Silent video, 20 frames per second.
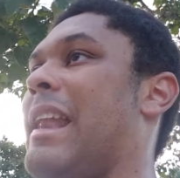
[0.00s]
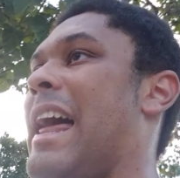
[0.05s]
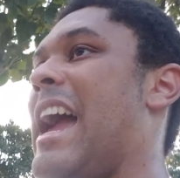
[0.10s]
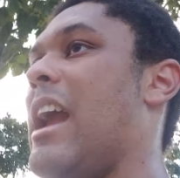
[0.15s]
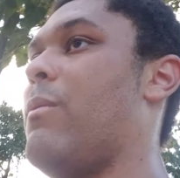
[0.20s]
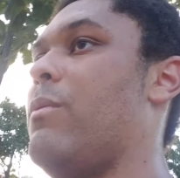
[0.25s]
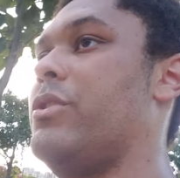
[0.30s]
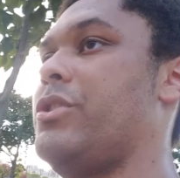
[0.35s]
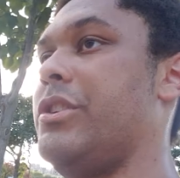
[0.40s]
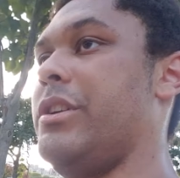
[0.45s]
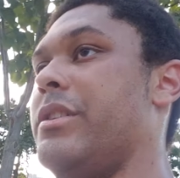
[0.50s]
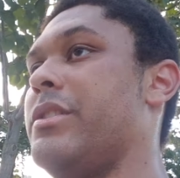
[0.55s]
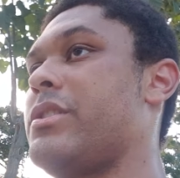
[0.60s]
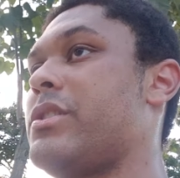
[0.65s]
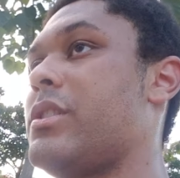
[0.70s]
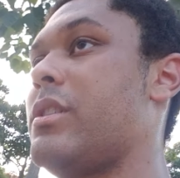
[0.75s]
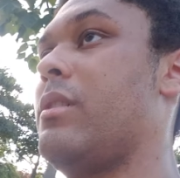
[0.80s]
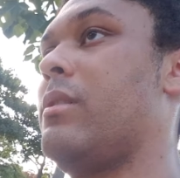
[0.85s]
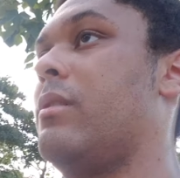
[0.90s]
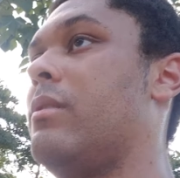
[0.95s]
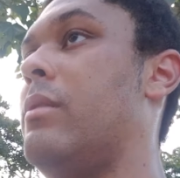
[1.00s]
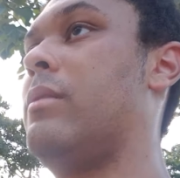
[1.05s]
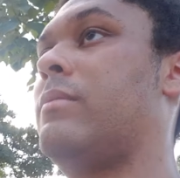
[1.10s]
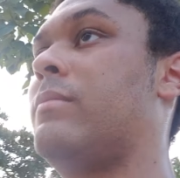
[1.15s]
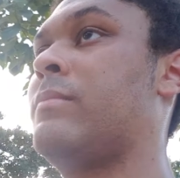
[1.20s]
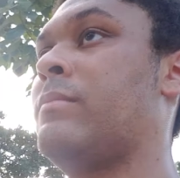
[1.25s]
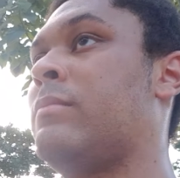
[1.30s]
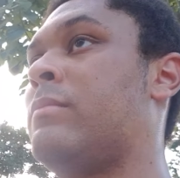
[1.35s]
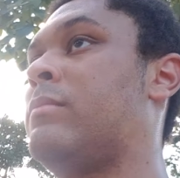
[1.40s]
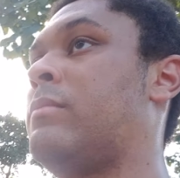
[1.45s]
languages
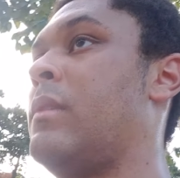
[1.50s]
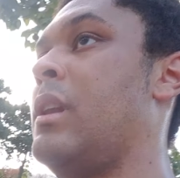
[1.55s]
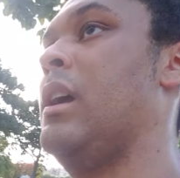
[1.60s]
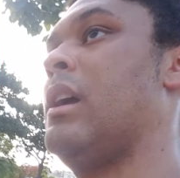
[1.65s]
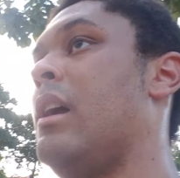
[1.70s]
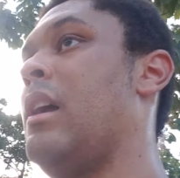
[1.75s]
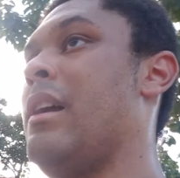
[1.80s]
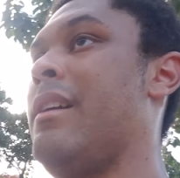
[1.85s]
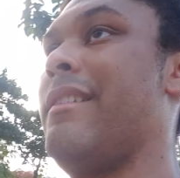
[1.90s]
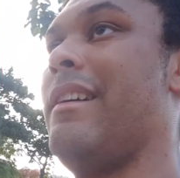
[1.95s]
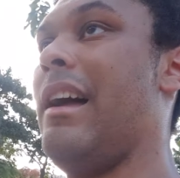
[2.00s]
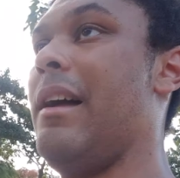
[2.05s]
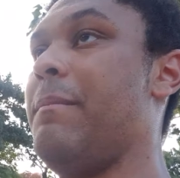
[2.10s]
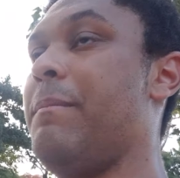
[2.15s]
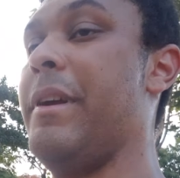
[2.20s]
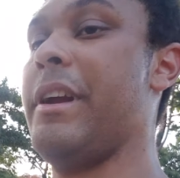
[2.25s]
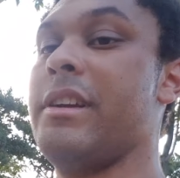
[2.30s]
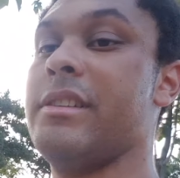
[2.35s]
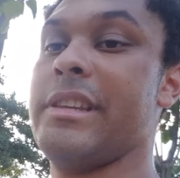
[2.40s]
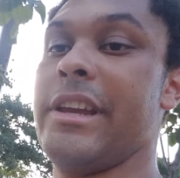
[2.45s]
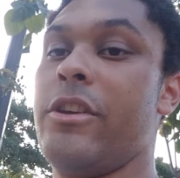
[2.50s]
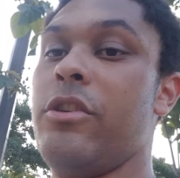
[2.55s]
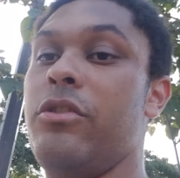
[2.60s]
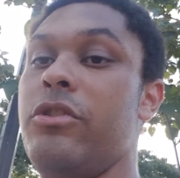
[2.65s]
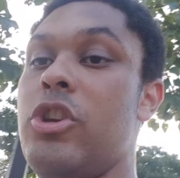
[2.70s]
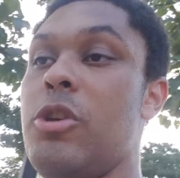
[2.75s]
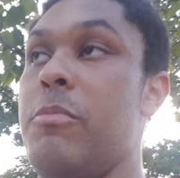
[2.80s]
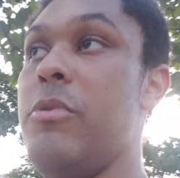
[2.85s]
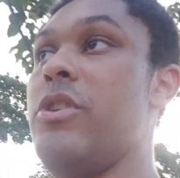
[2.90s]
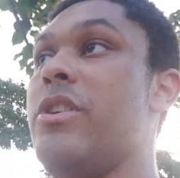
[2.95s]
because they couldn't
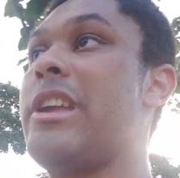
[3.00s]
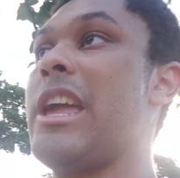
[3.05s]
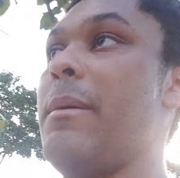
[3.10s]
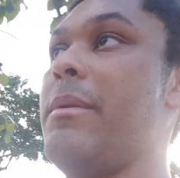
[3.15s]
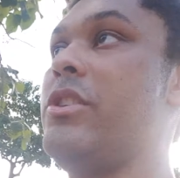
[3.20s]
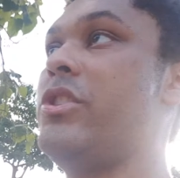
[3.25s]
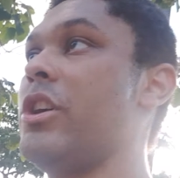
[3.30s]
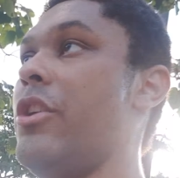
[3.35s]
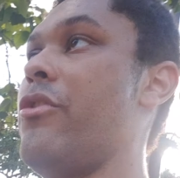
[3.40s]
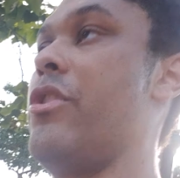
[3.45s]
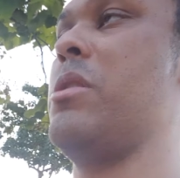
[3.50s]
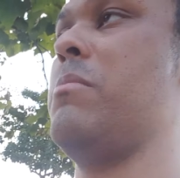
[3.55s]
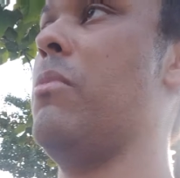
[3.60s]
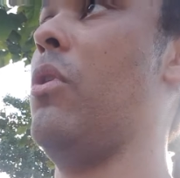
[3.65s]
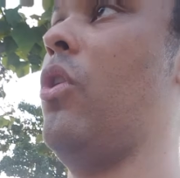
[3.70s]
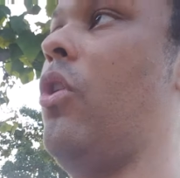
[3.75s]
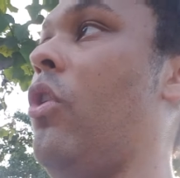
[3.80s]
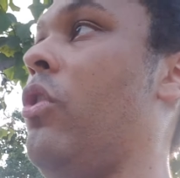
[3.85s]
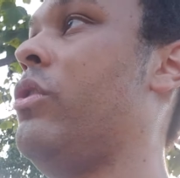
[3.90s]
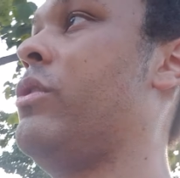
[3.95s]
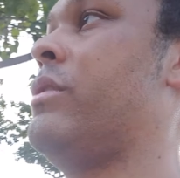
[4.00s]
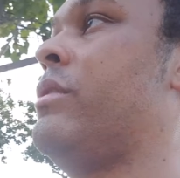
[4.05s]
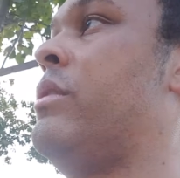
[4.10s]
communicate with each other anymore